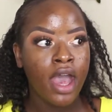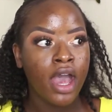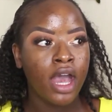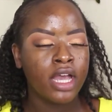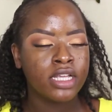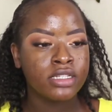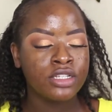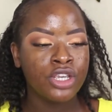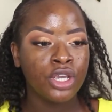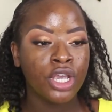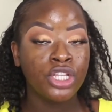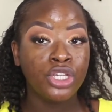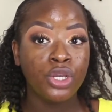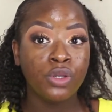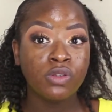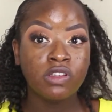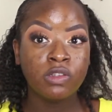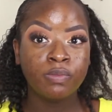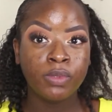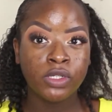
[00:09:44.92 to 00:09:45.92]
A you can
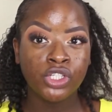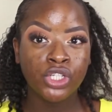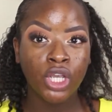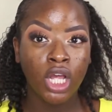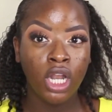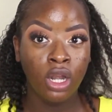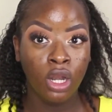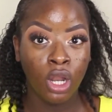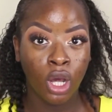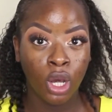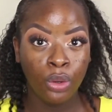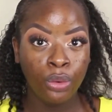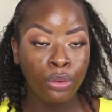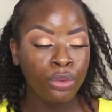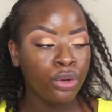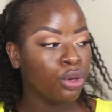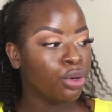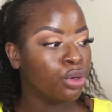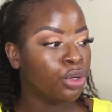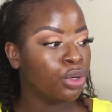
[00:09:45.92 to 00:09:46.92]
use a sponge
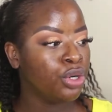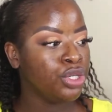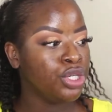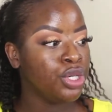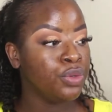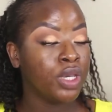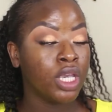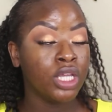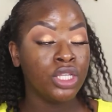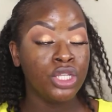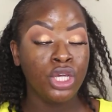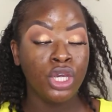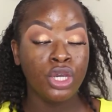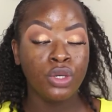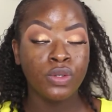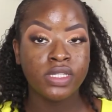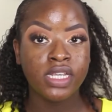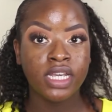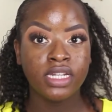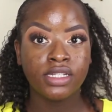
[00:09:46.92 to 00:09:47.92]
alone, or you can
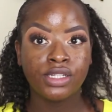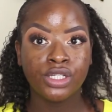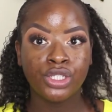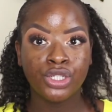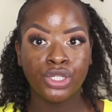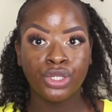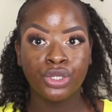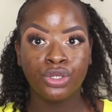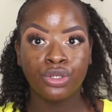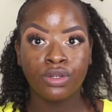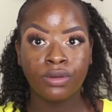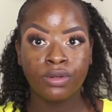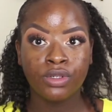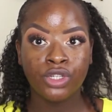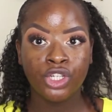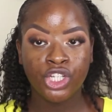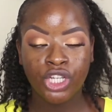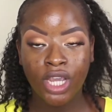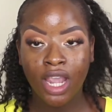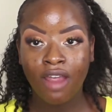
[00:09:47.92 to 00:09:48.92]
use it to
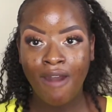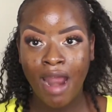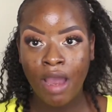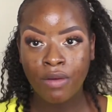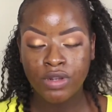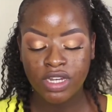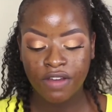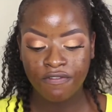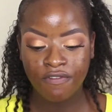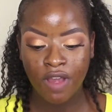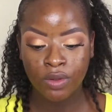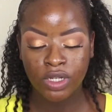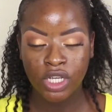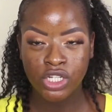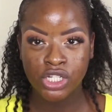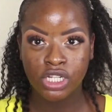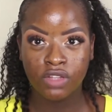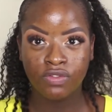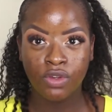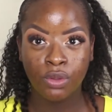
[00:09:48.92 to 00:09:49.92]
shear out
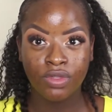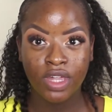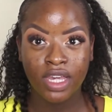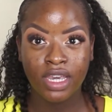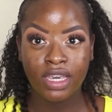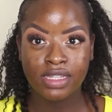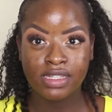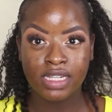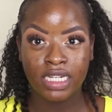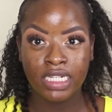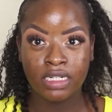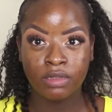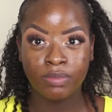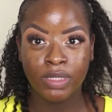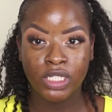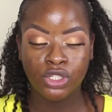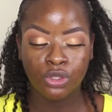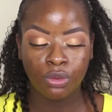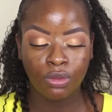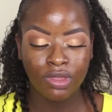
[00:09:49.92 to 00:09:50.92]
foundation if you think it's a little
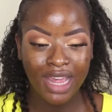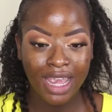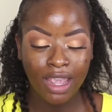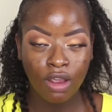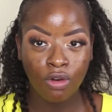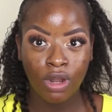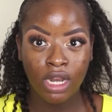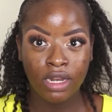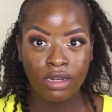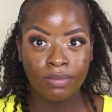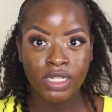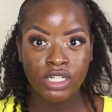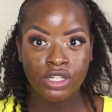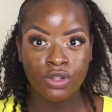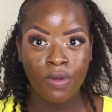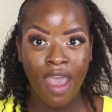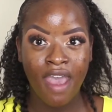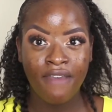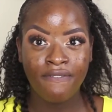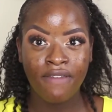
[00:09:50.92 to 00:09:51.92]
bit too thick or a little bit
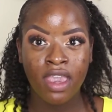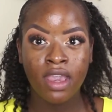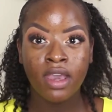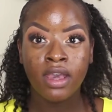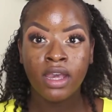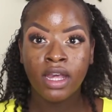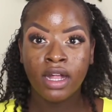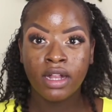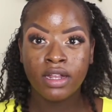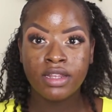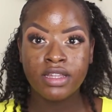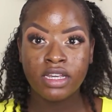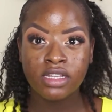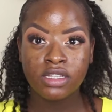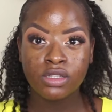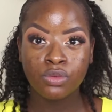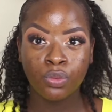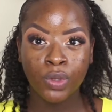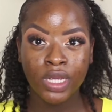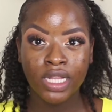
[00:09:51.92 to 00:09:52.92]
too heavy.
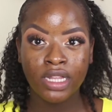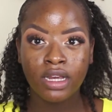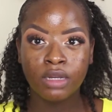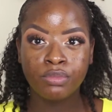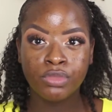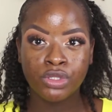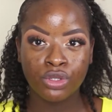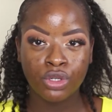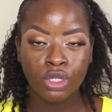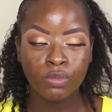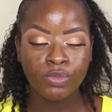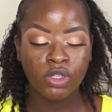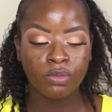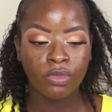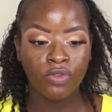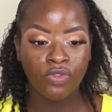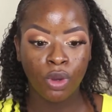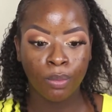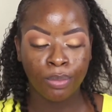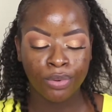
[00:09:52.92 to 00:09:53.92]
This will absorb some
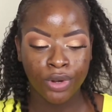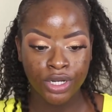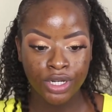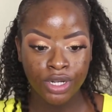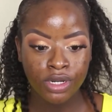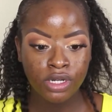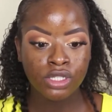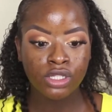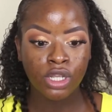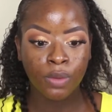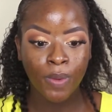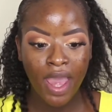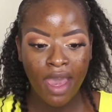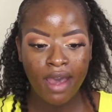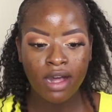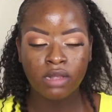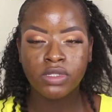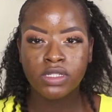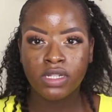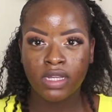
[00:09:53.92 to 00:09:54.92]
of your product, so it
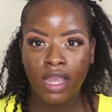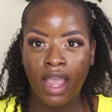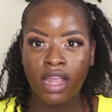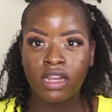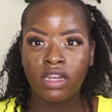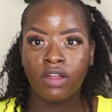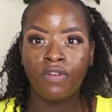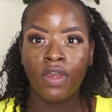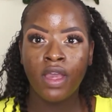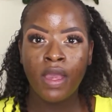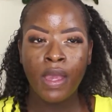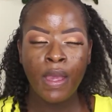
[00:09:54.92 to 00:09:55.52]
helps to kind of